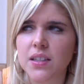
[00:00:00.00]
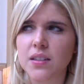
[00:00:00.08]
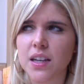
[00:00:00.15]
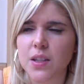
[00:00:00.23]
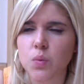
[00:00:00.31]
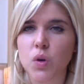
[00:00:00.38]

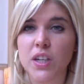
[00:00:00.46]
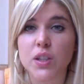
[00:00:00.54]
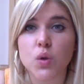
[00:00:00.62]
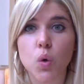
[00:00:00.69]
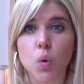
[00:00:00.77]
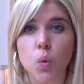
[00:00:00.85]
That's what he's
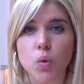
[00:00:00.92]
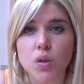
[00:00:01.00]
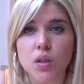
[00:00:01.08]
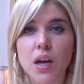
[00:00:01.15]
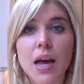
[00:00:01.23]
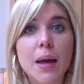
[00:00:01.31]
called.
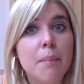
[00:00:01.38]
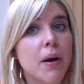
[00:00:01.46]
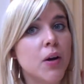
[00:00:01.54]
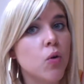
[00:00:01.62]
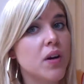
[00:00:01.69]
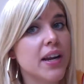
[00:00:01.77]
It
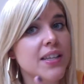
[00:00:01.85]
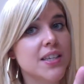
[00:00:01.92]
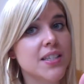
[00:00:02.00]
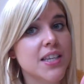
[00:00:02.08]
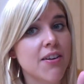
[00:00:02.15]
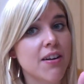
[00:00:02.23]
might not
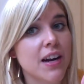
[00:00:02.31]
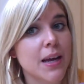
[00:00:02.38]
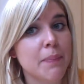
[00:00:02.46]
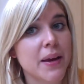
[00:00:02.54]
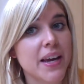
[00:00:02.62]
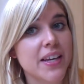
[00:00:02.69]
necessarily
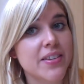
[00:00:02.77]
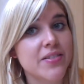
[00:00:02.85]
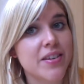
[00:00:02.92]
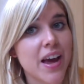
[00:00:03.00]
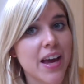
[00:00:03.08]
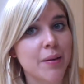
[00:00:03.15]
be his
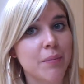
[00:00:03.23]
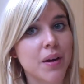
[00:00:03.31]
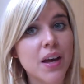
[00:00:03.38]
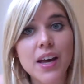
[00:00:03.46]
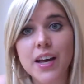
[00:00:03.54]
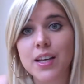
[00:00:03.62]
name.
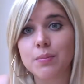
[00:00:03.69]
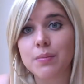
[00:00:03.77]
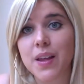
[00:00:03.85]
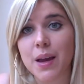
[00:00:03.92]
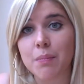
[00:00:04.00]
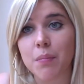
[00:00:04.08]
His
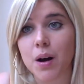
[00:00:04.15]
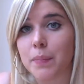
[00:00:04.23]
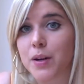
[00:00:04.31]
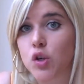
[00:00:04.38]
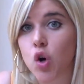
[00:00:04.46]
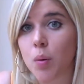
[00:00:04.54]
name might
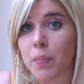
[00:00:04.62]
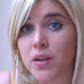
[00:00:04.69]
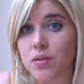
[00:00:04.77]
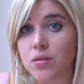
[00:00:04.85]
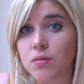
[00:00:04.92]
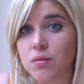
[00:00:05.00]
be
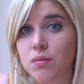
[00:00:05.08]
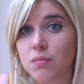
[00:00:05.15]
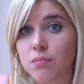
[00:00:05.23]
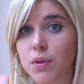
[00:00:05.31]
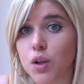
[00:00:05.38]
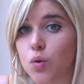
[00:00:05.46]
Thomas,
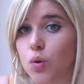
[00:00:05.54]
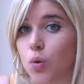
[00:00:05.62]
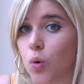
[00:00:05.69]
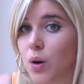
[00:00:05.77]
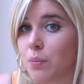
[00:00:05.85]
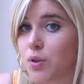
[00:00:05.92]
but you
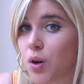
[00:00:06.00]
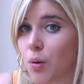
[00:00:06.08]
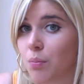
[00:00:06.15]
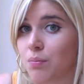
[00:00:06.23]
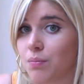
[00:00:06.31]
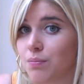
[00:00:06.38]
call him Tom.